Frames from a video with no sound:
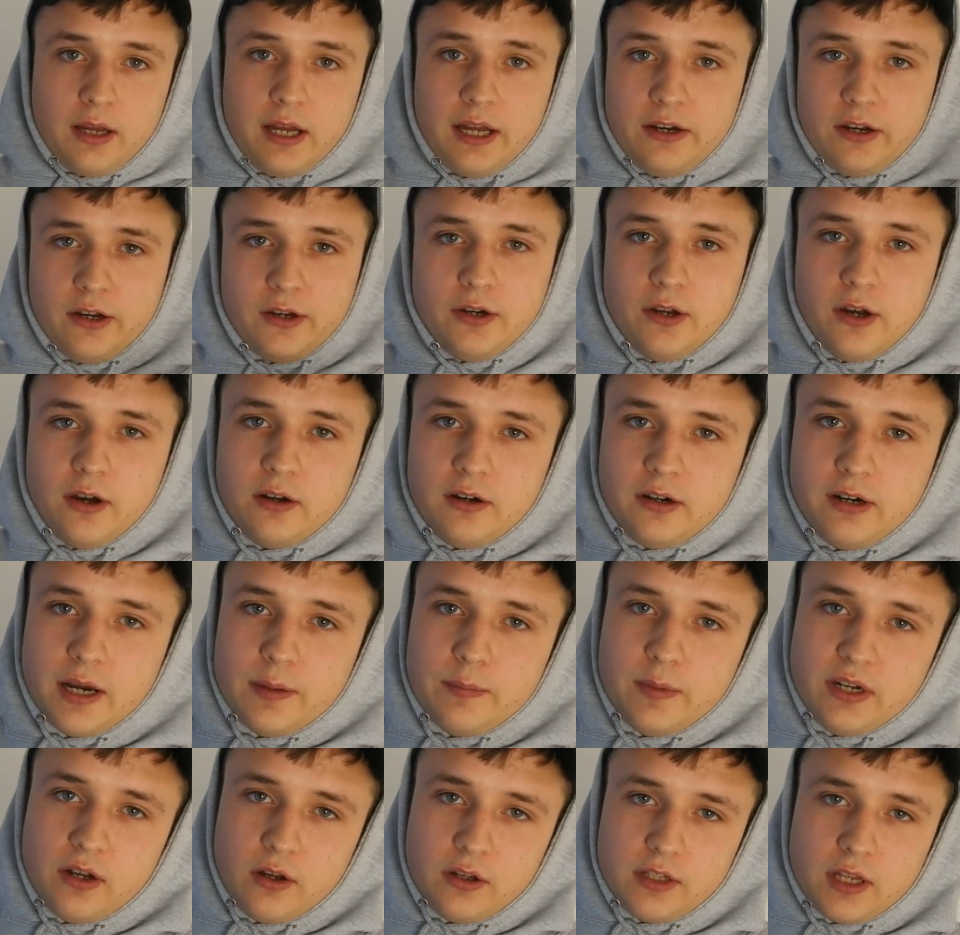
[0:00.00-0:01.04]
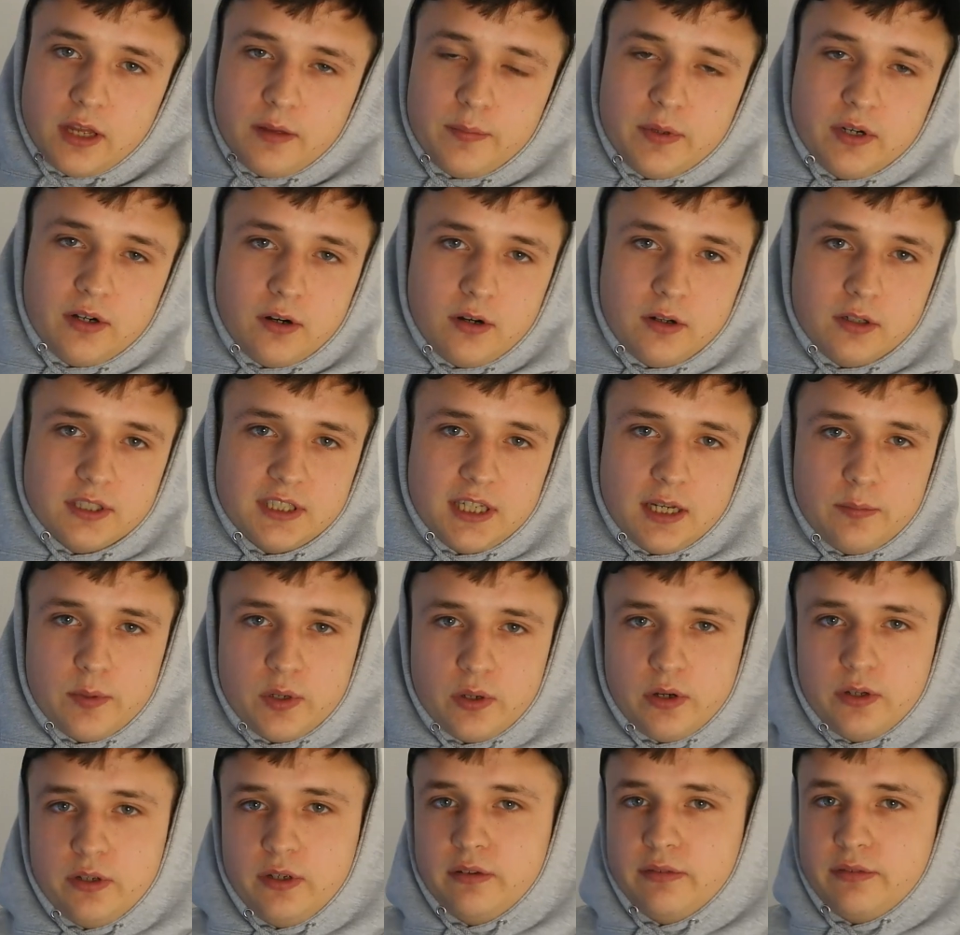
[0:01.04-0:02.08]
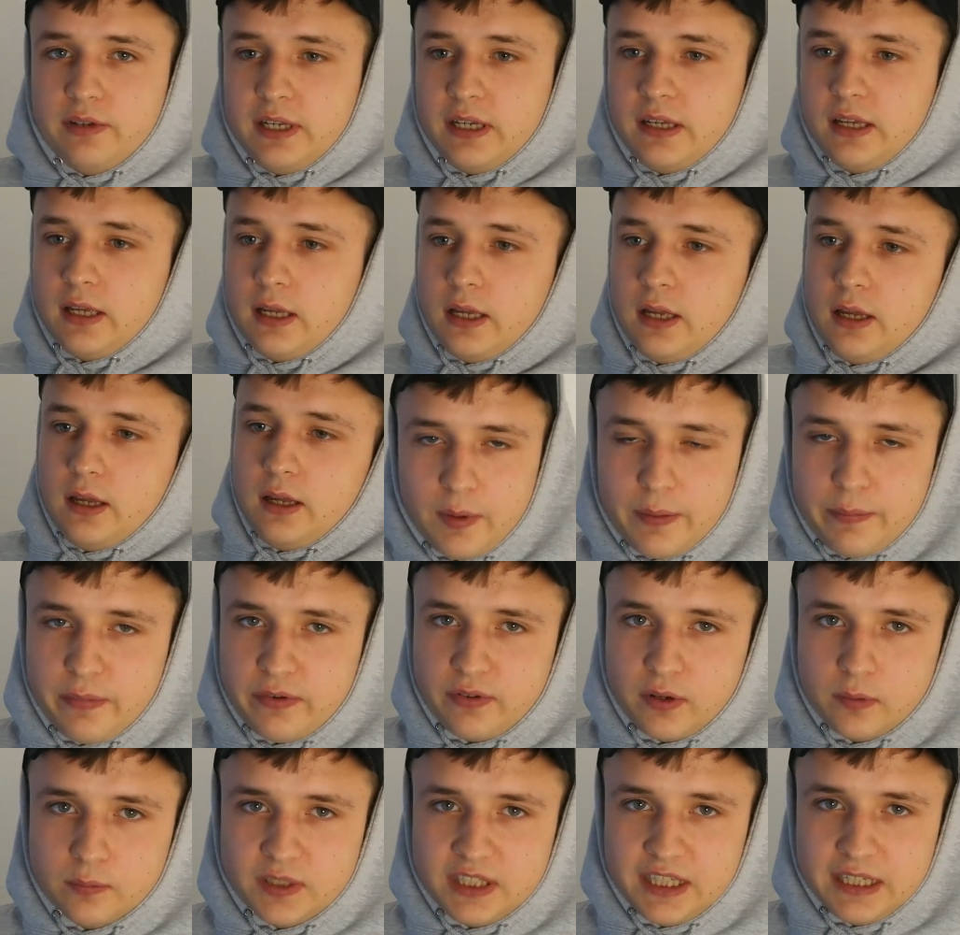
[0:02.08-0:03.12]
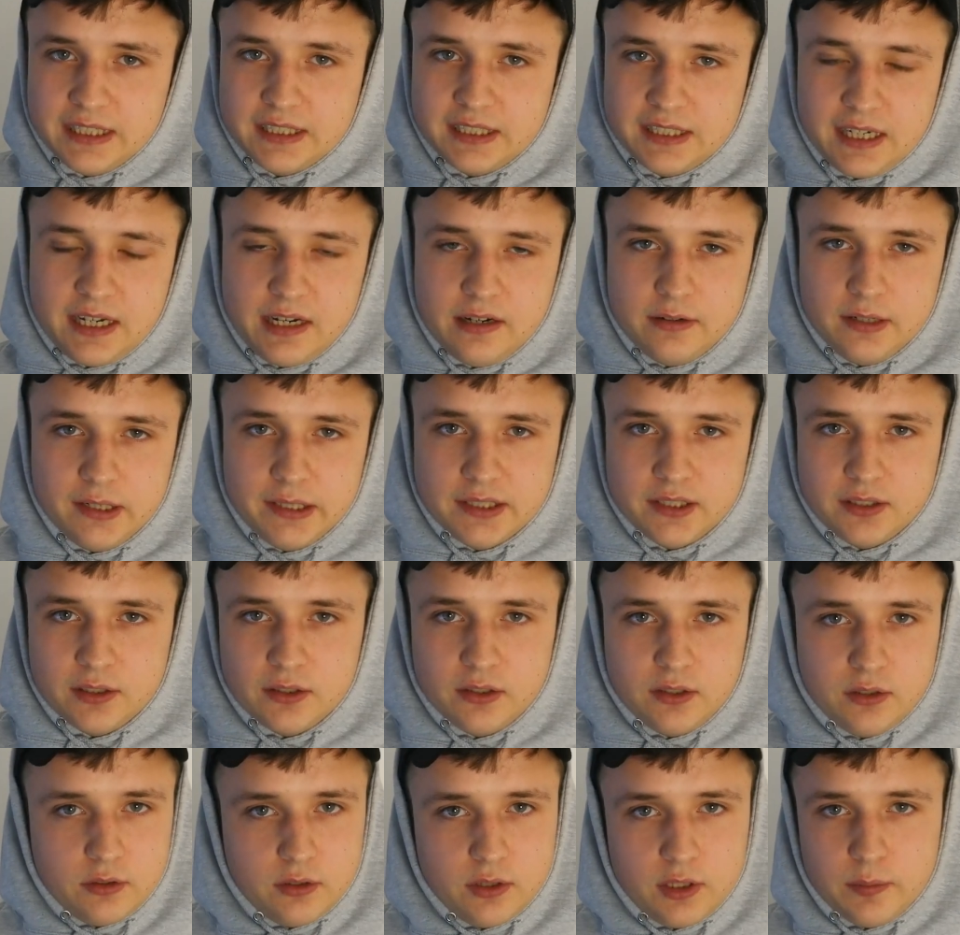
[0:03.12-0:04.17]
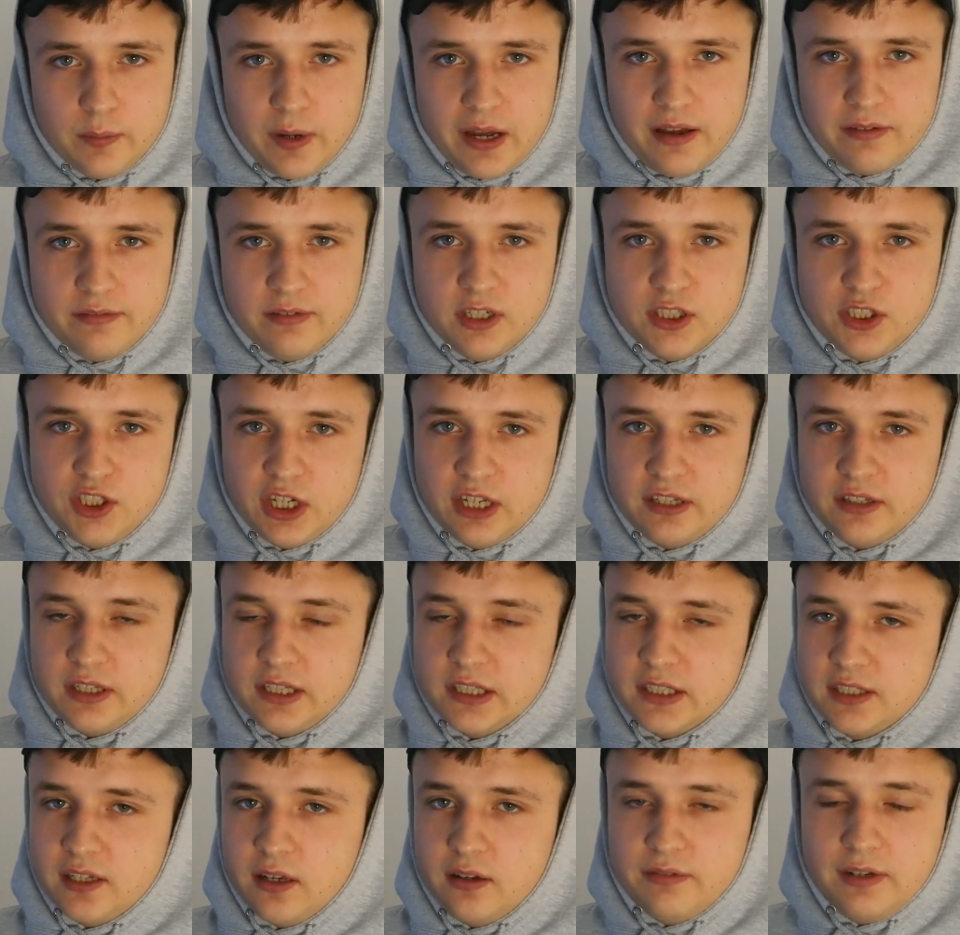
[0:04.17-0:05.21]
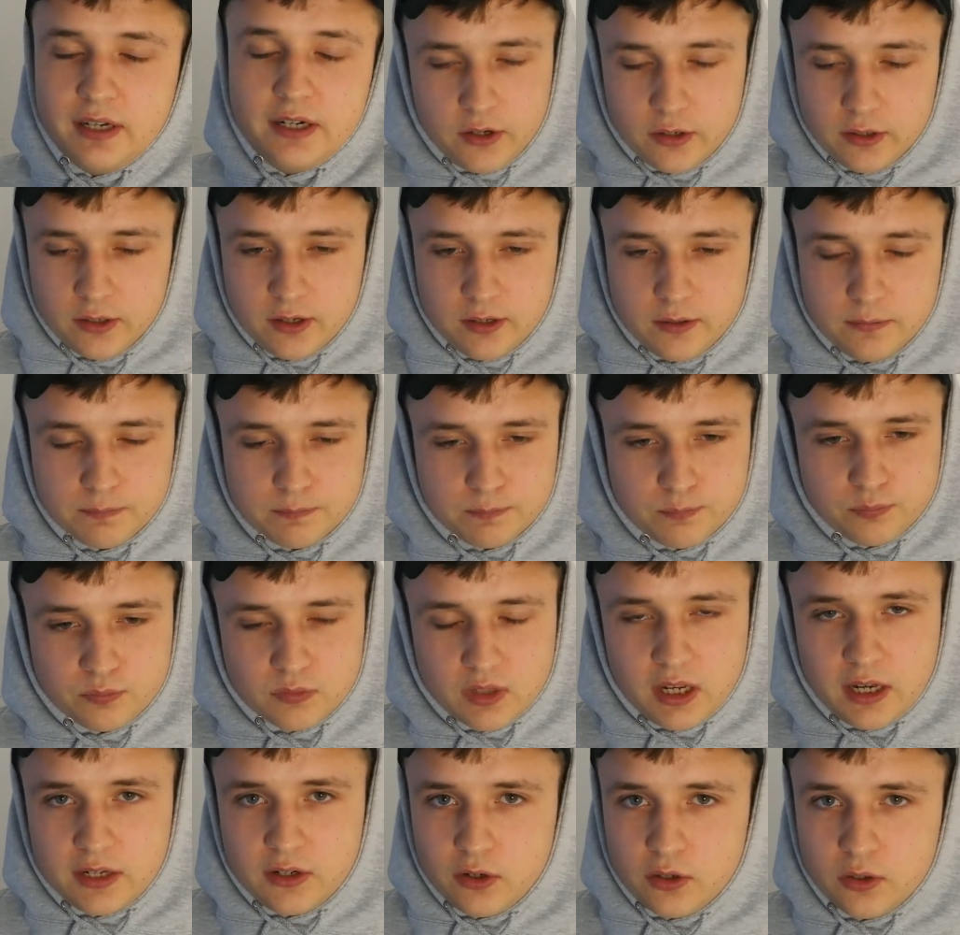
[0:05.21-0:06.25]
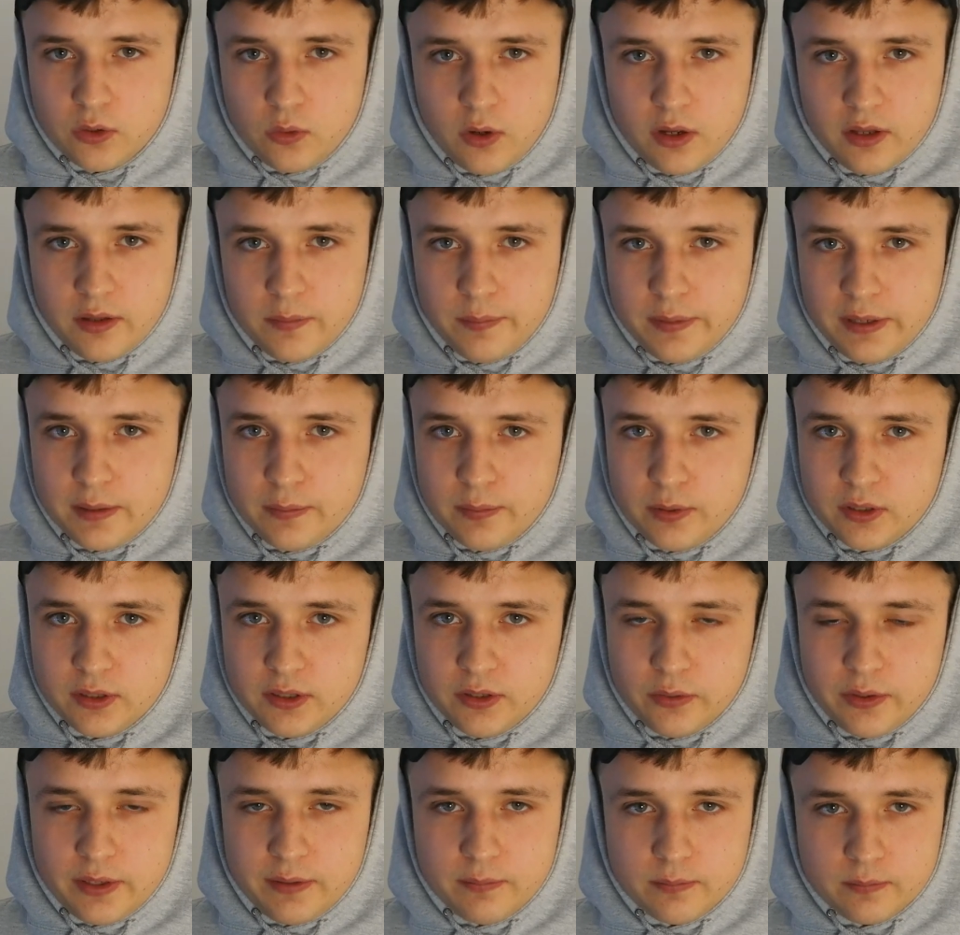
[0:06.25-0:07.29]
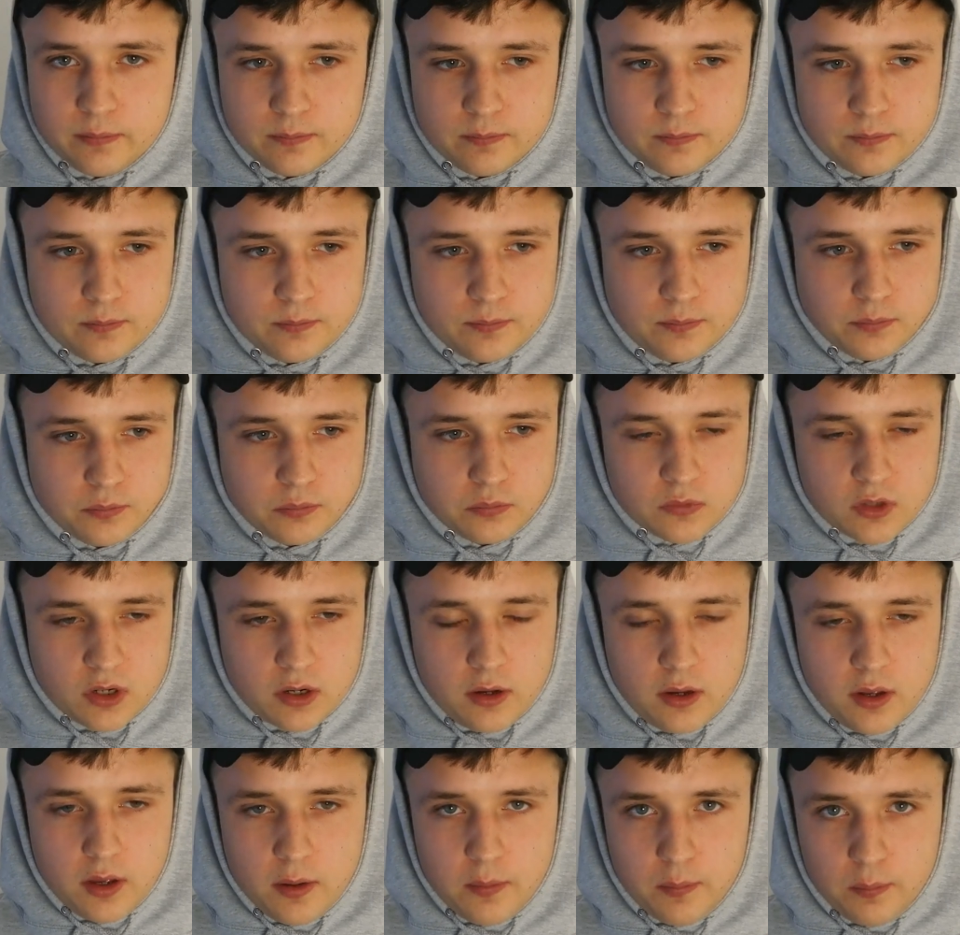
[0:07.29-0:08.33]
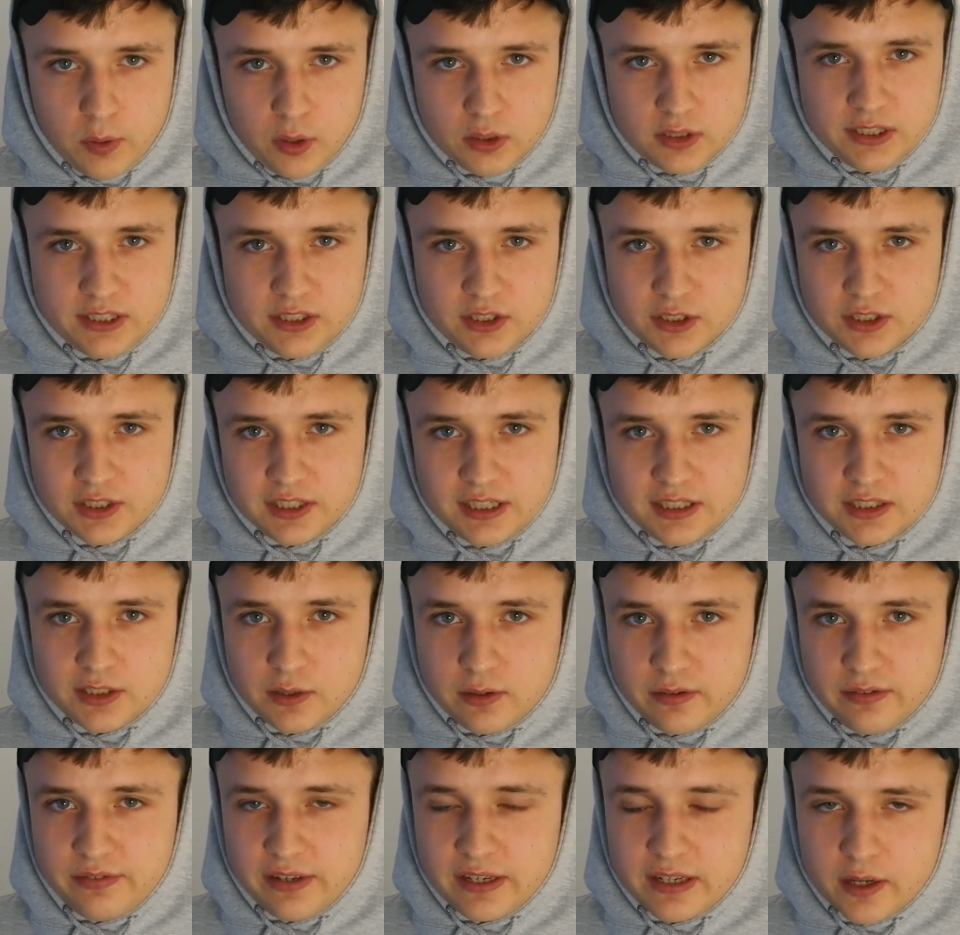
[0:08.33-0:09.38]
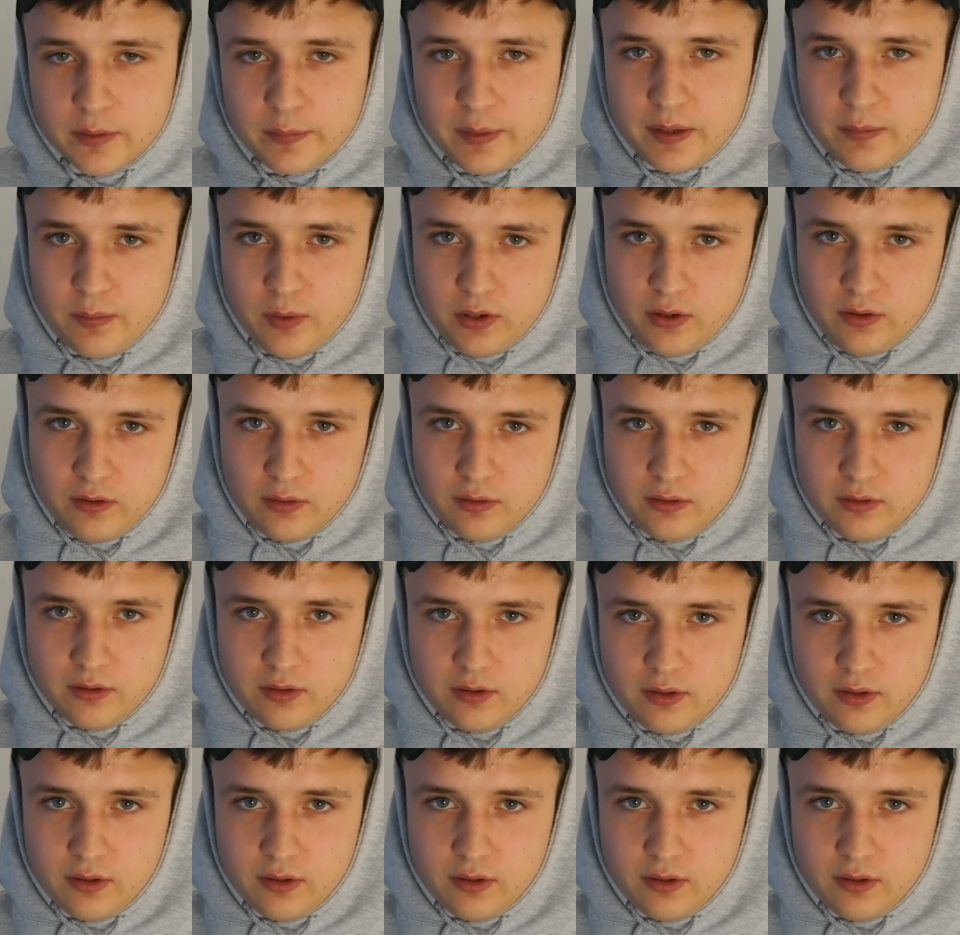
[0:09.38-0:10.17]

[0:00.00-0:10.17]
I don't know. Let me know down below and tell me what you think. You might be from T-Series and you might have an agenda yourself. I don't know. I don't know what the people are doing, but they just need to think a bit more.